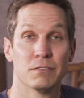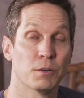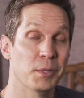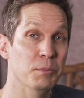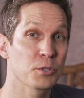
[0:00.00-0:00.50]

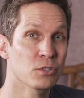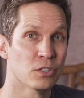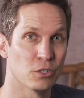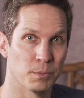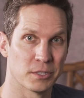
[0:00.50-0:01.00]
From a
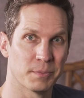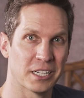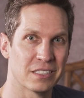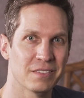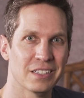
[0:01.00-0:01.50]
musical
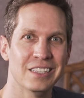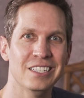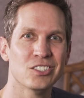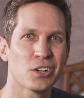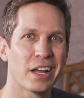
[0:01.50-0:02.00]
perspective,
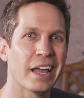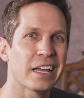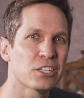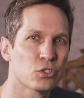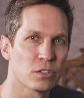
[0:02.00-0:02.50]
these are
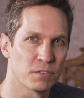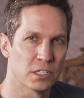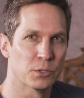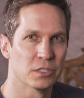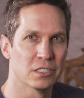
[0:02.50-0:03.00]
extra
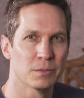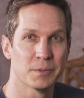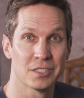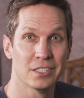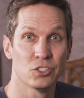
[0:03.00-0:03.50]
frequencies
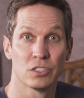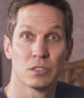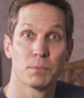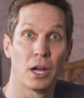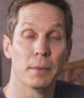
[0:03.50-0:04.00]
besides just
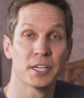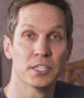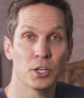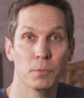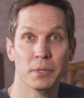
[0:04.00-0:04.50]
the
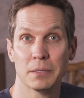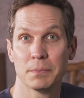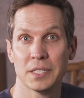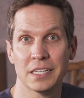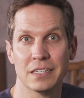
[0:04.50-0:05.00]
primary note being
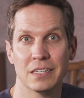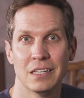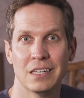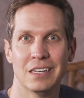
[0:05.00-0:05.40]
played.